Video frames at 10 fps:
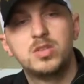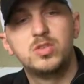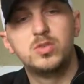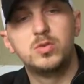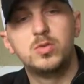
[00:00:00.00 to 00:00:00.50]

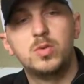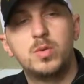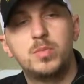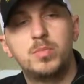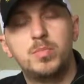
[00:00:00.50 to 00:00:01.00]

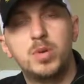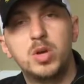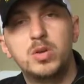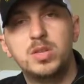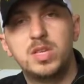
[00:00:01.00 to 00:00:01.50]
to
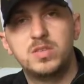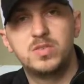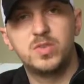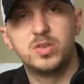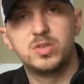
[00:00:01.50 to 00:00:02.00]
build
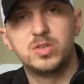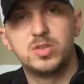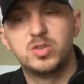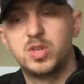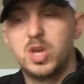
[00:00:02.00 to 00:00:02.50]
these
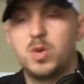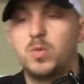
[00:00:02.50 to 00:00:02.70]
filters